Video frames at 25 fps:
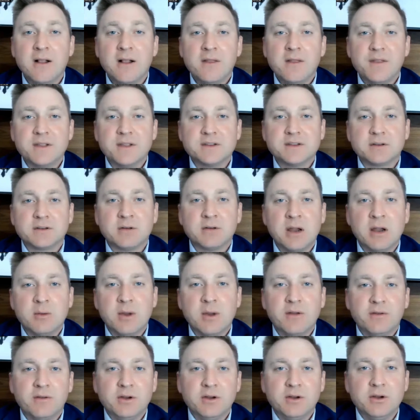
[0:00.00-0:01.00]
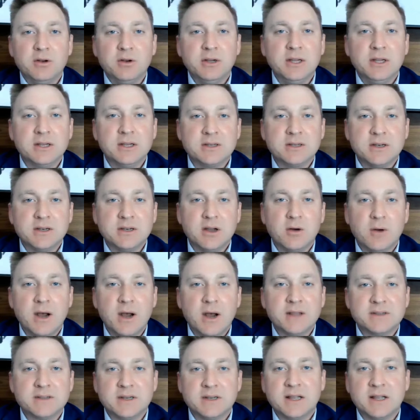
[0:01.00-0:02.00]
this is a great way for you to get to know
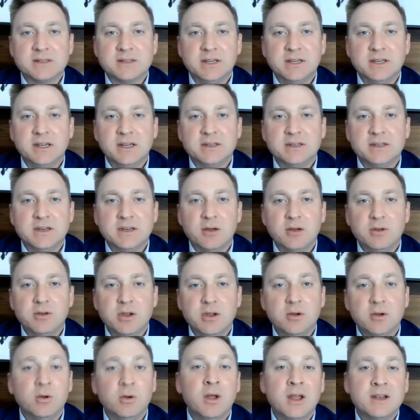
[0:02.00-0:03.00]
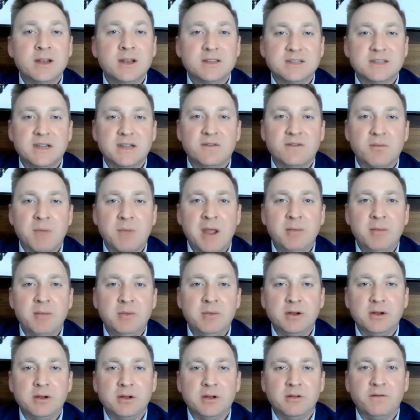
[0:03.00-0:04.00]
us and us to get to know you, to see if it might
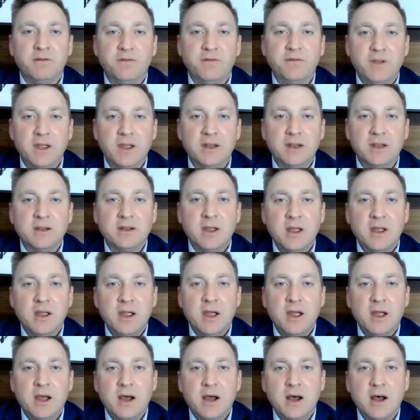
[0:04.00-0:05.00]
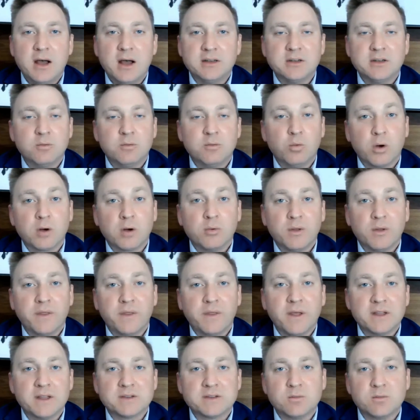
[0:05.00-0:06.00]
be a good fit to work with
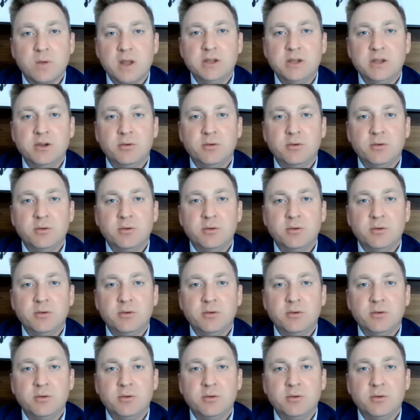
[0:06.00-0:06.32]
us when you